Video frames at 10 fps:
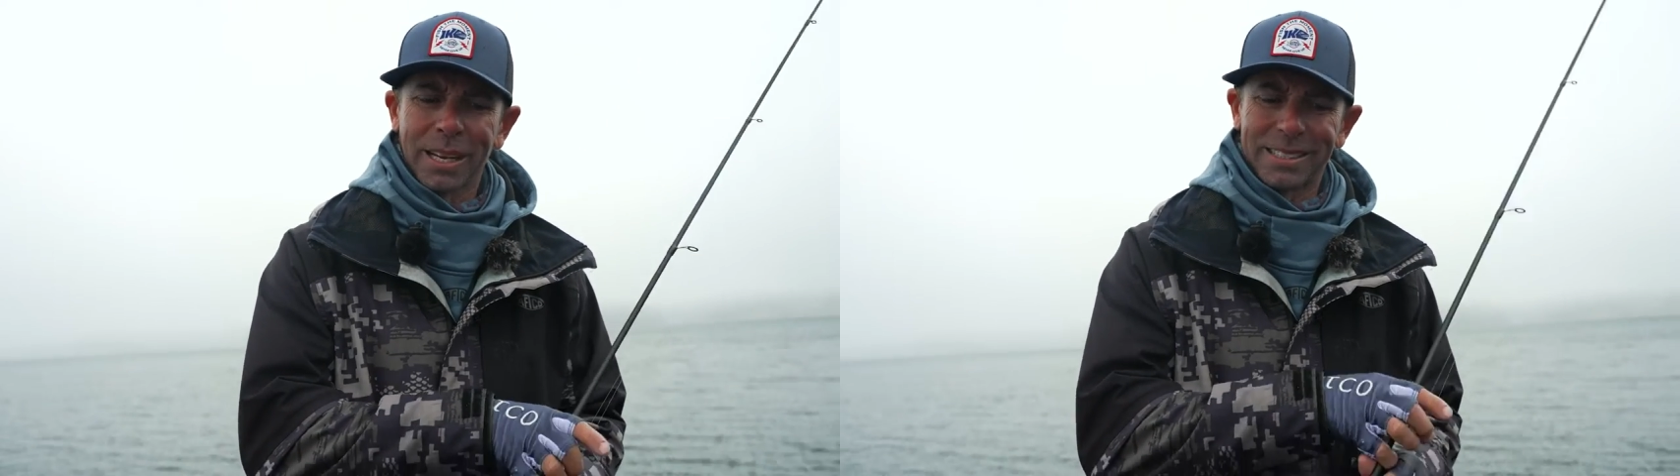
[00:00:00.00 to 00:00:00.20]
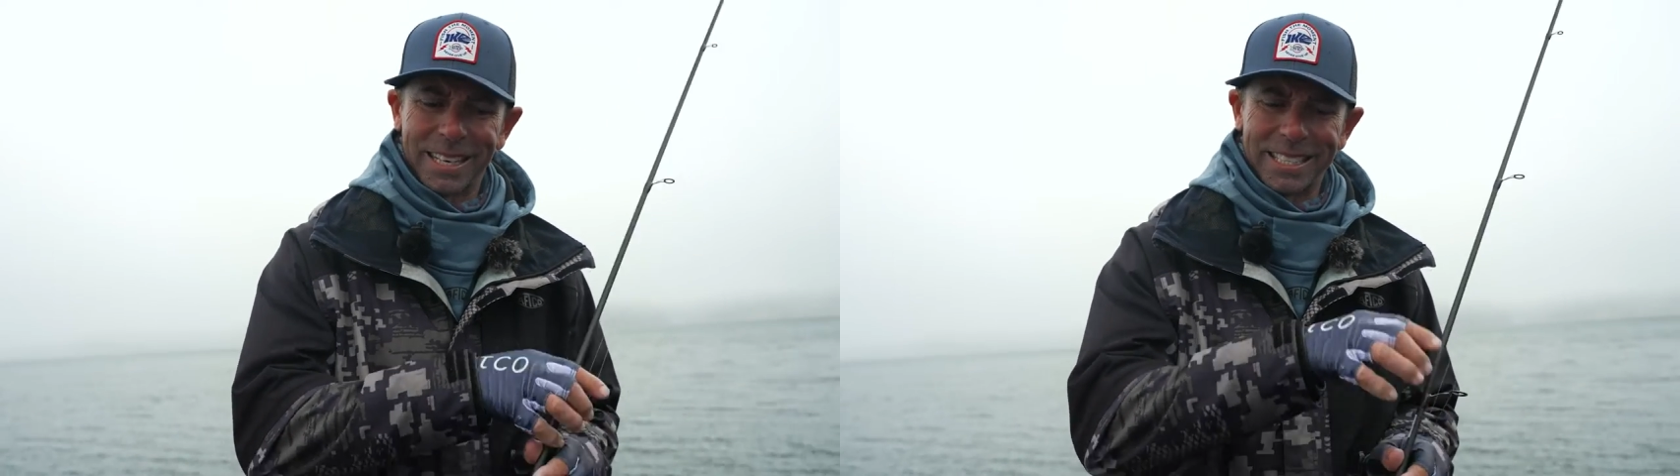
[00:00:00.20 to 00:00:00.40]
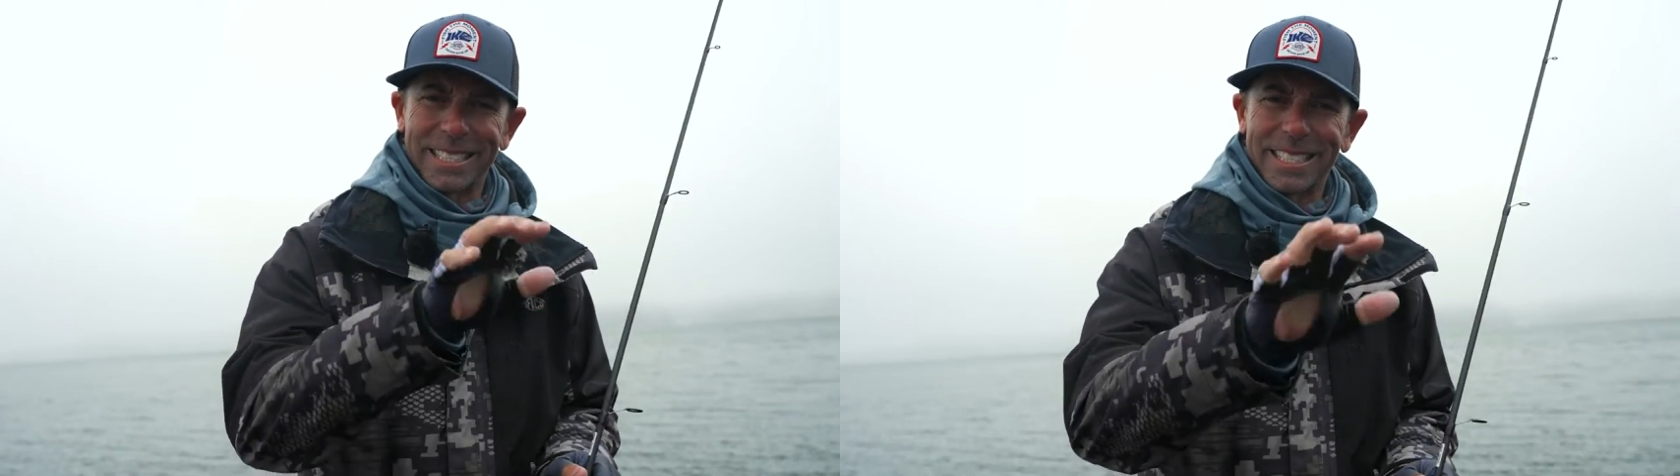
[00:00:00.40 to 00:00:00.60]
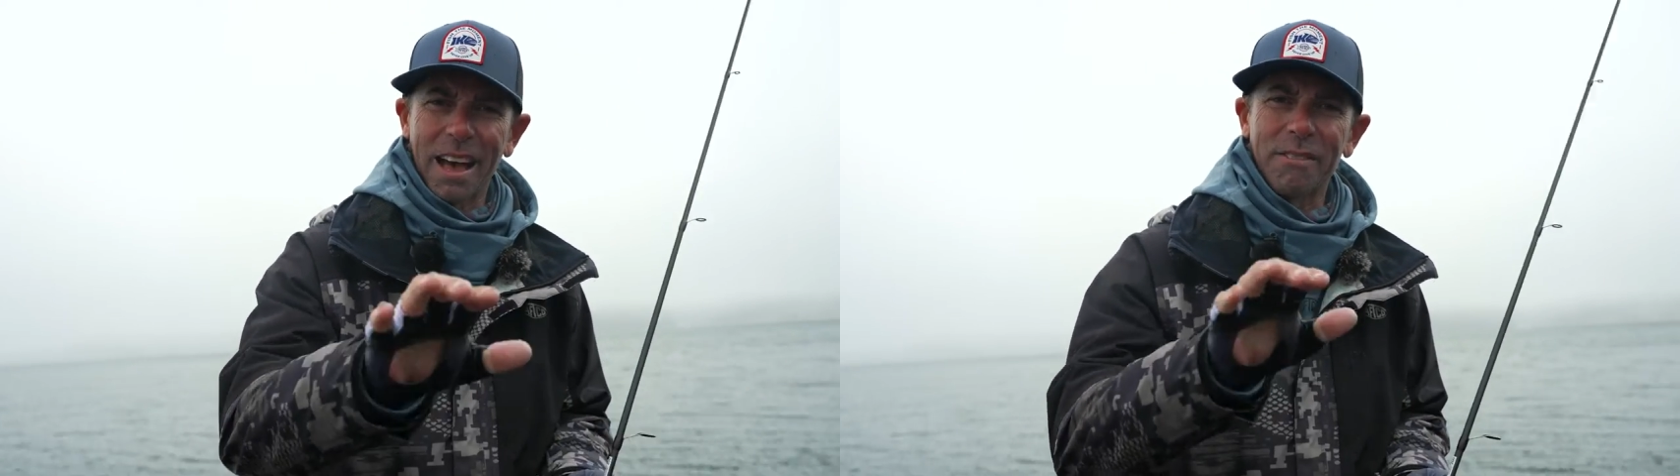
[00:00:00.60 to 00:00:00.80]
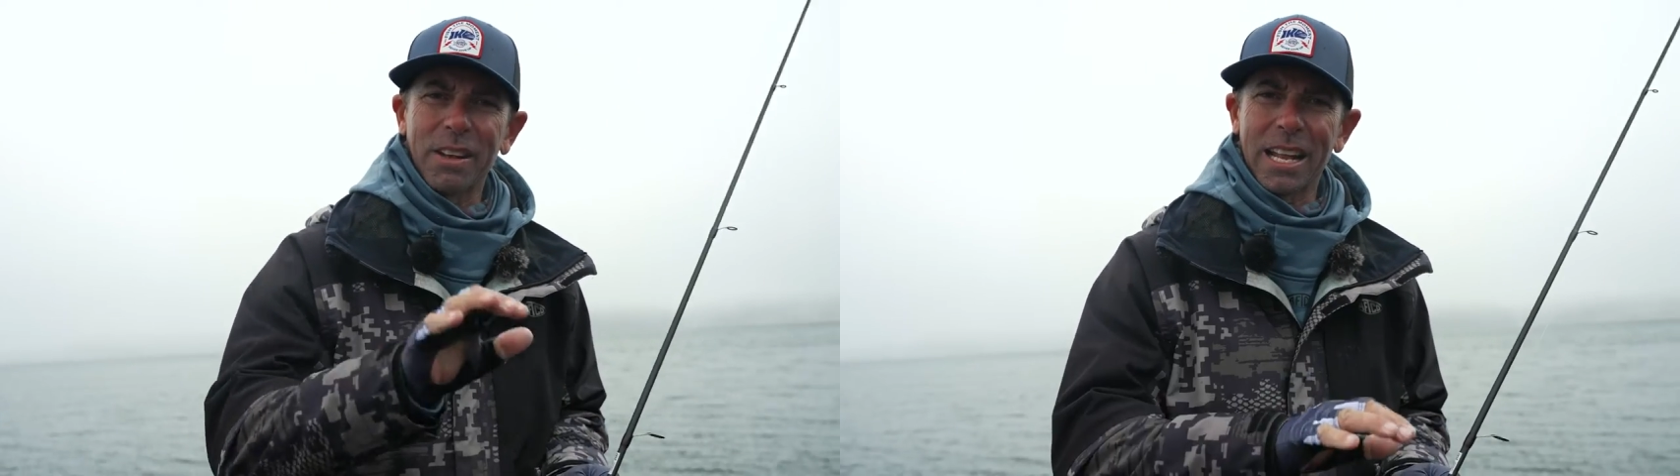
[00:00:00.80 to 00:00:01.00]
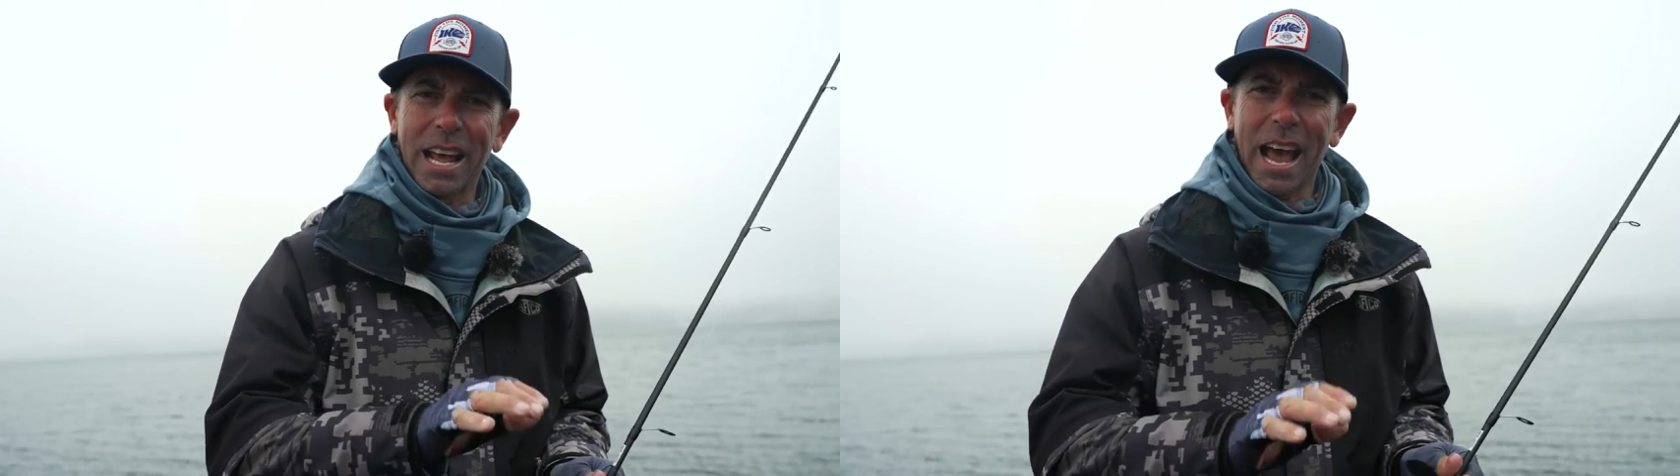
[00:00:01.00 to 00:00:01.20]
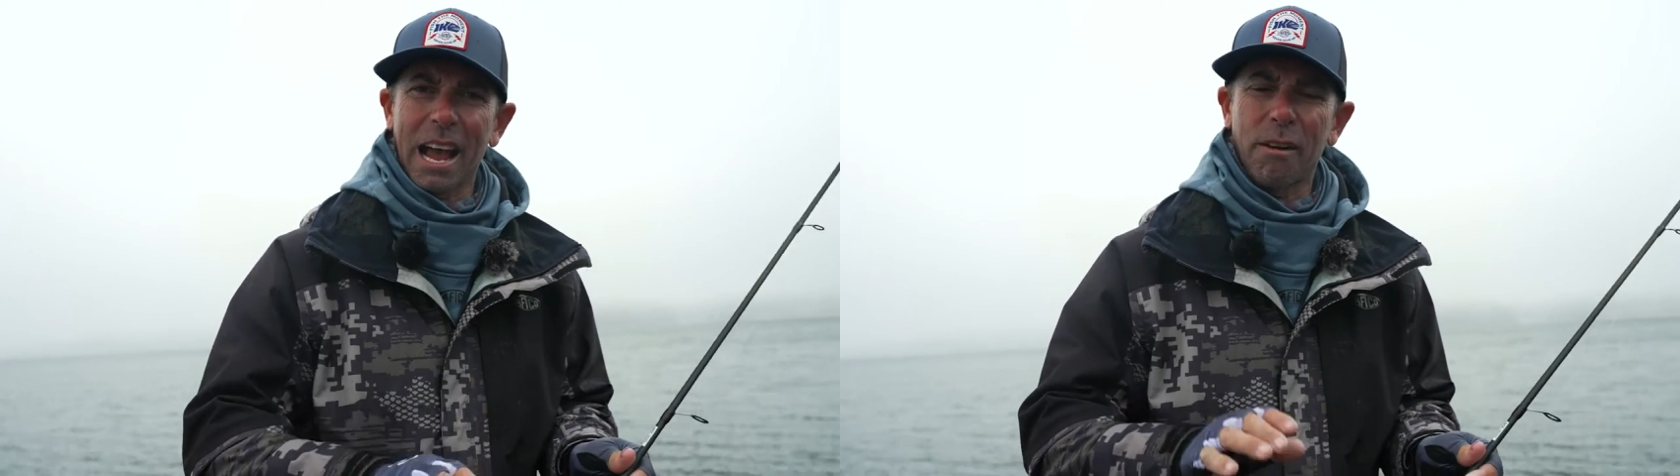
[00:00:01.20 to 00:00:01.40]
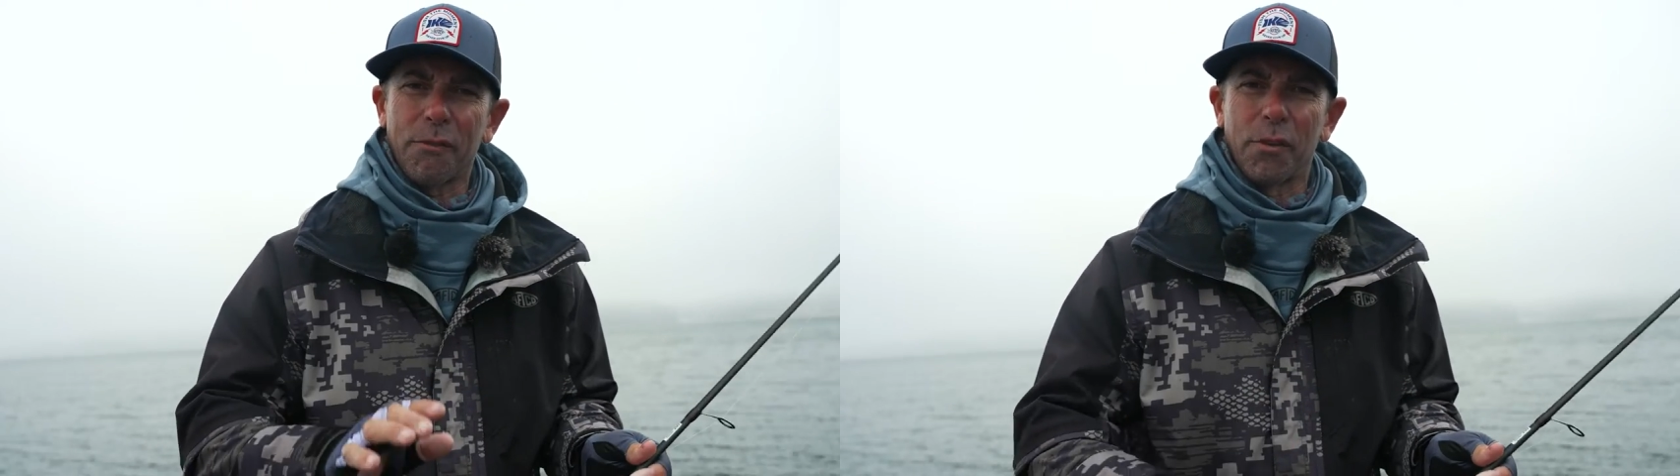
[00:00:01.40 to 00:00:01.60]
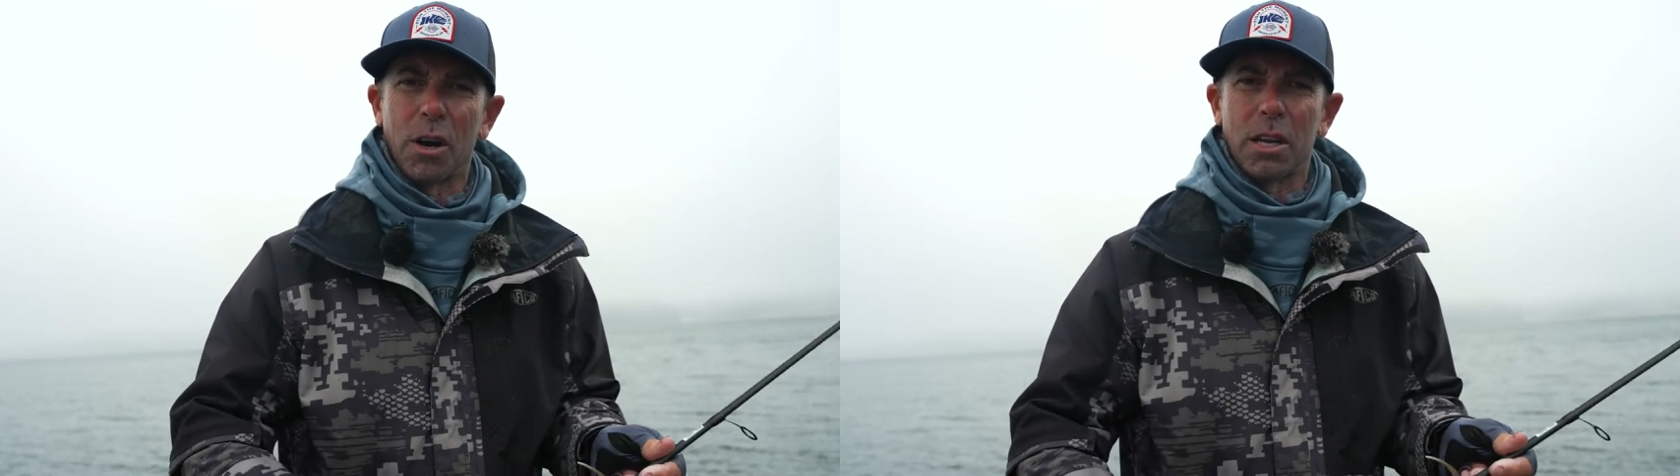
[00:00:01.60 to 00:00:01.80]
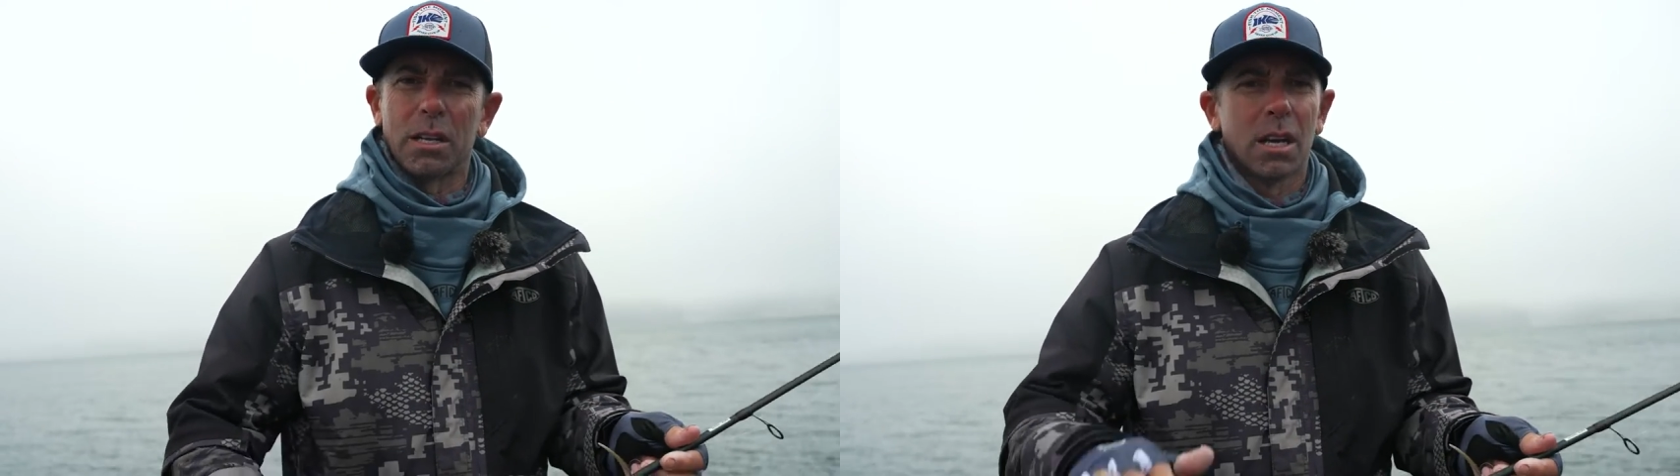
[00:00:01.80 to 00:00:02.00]
to seven and a half
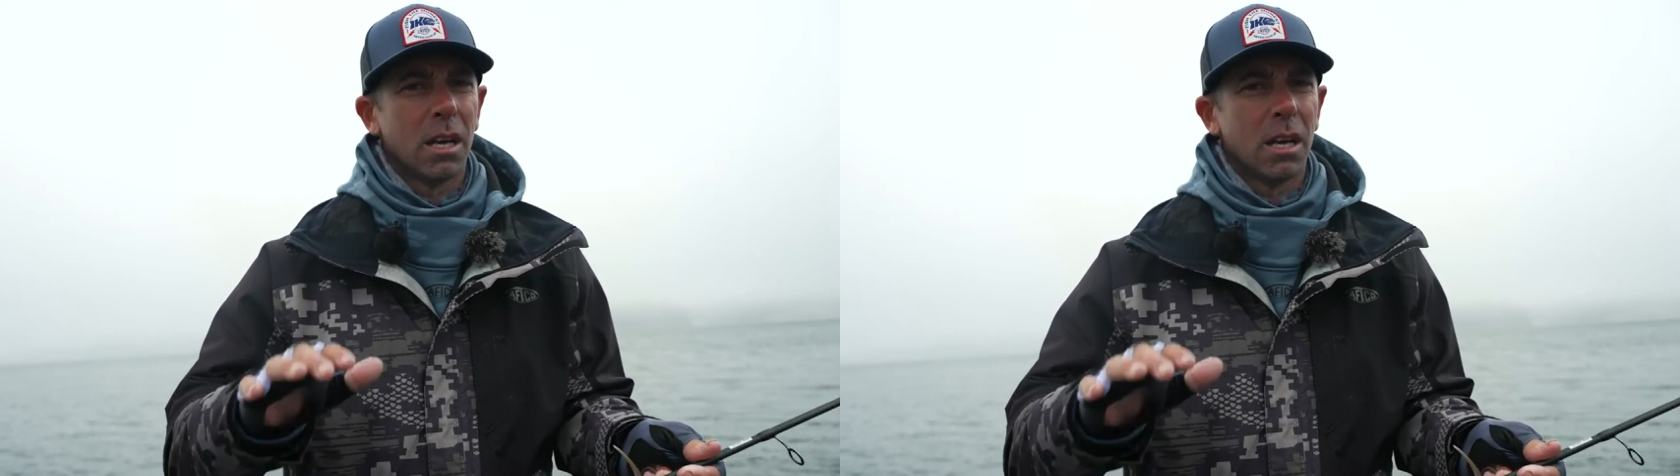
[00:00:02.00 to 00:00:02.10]
foot